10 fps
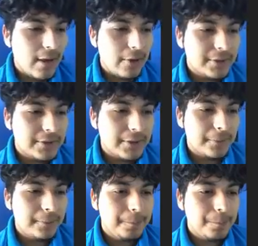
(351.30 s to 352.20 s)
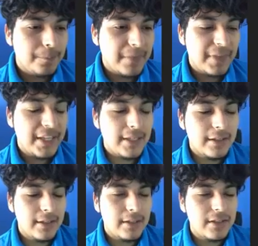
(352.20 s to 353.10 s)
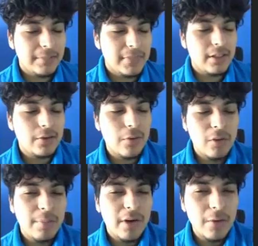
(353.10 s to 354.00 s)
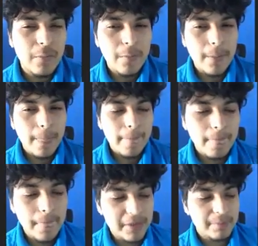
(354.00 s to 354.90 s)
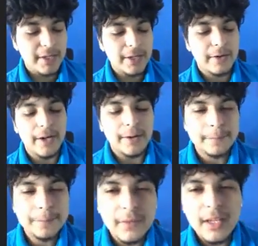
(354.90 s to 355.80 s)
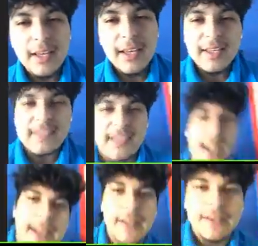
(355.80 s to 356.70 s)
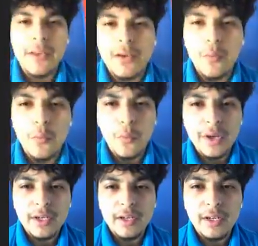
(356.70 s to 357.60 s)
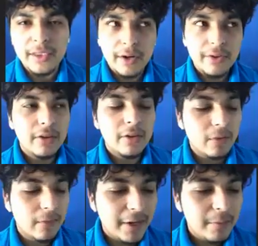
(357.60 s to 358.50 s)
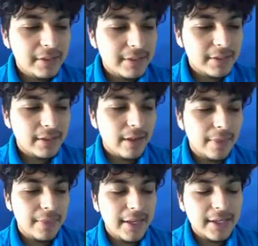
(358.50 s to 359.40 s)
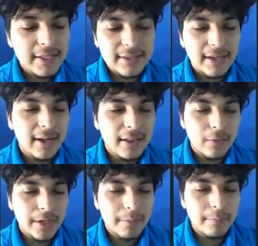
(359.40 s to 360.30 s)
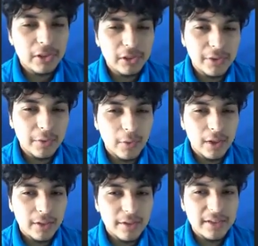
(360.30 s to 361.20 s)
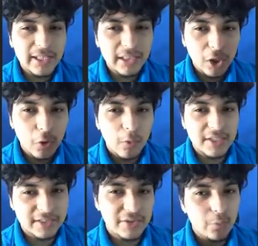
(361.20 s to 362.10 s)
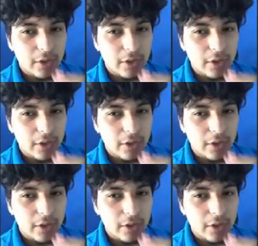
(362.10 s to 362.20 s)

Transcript: Also, something cool about the spider crab is that when they're in their environments, they can tolerate polluted waters and low oxygen